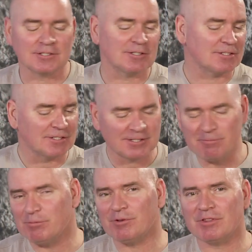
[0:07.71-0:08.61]
It's a
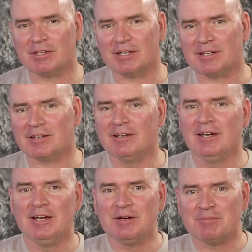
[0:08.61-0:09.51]
simple thing,
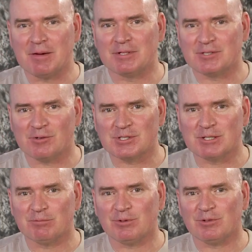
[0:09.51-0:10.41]
maybe so
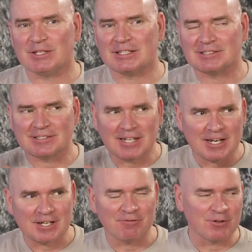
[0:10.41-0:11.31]
simple that it's
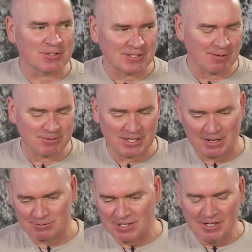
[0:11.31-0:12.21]
kind of confusing
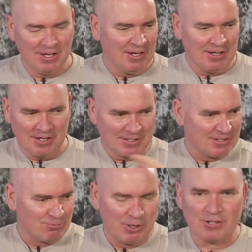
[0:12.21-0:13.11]
sometimes.
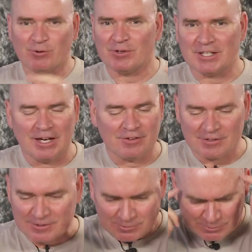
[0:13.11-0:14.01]
It's one or the other,
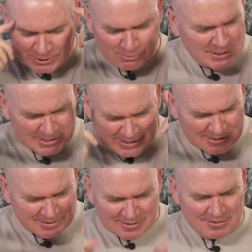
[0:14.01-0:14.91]
so which one is it?
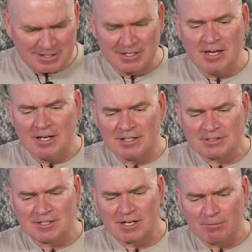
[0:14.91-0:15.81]
Okay, let's
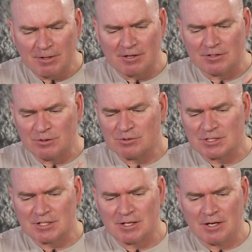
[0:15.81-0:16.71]
talk about
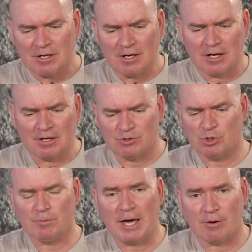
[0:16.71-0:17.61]
using
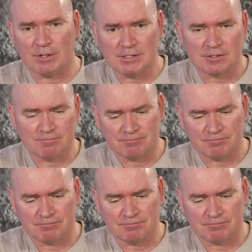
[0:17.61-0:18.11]
two batteries.